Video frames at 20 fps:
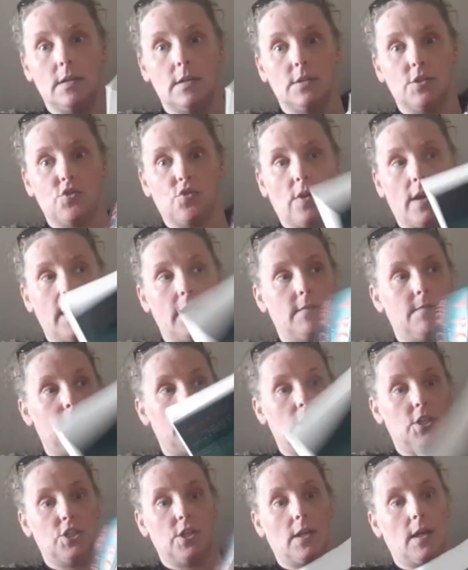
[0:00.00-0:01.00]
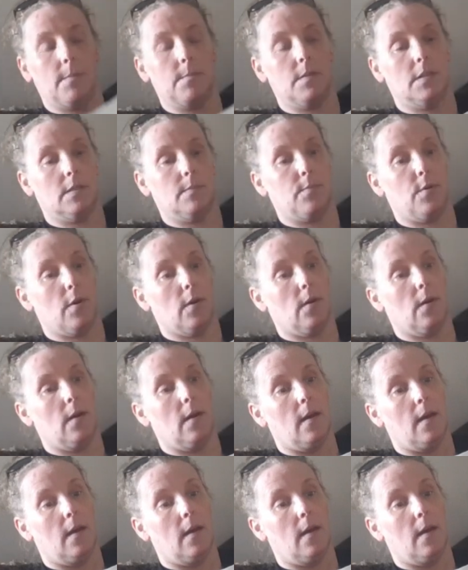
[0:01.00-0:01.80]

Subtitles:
straight finishing up this book.